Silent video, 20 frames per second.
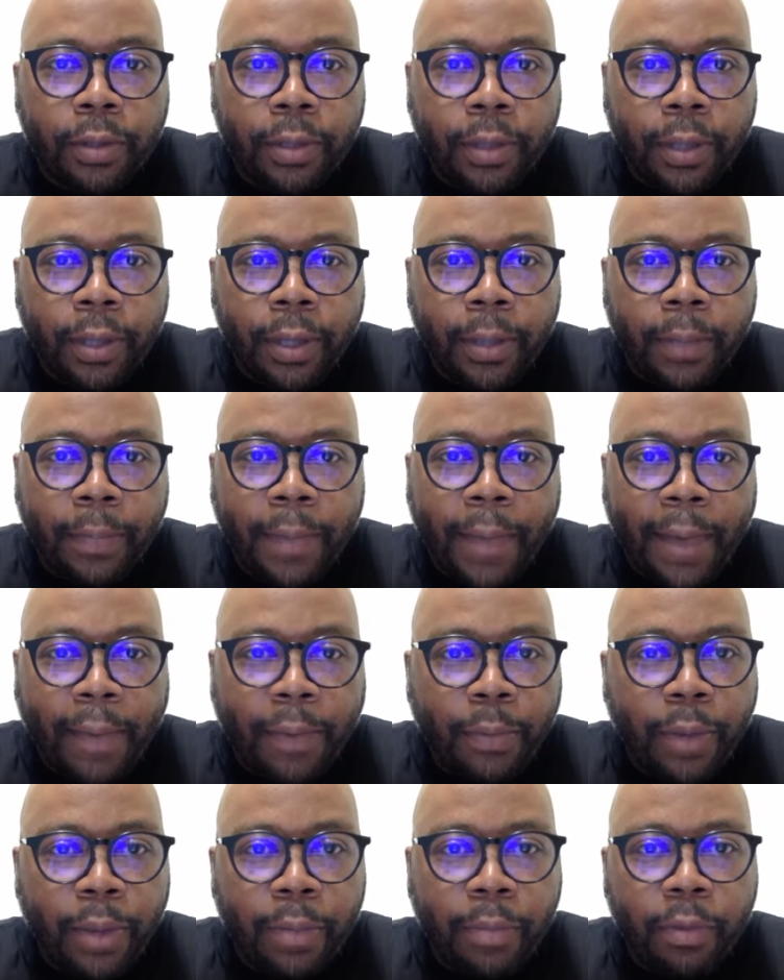the
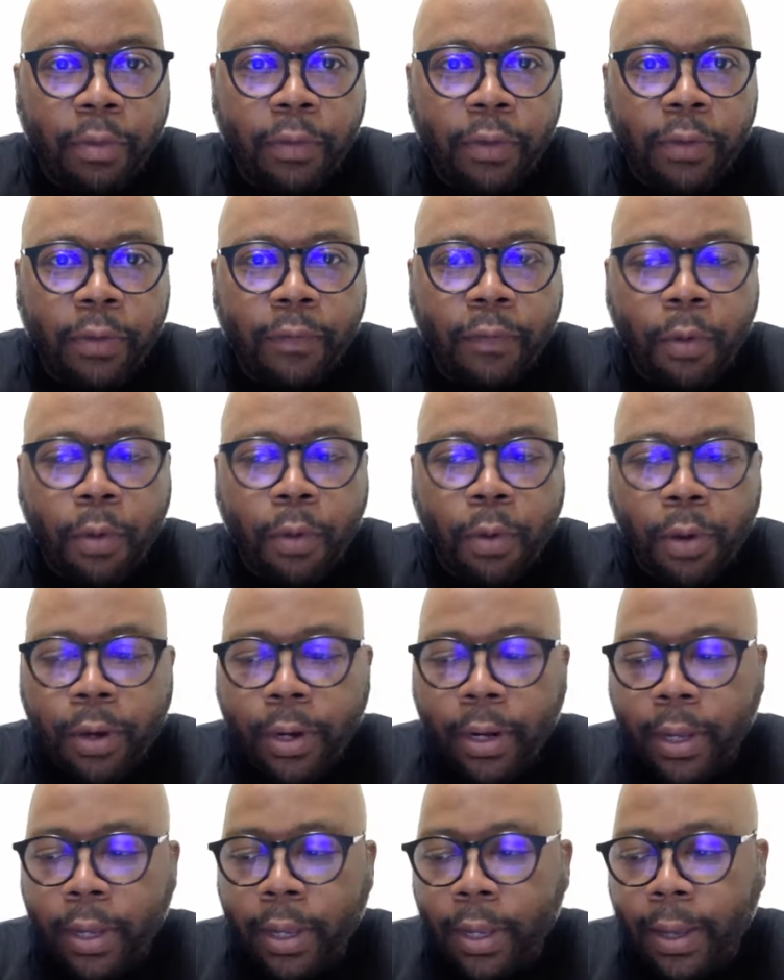pathway moving forward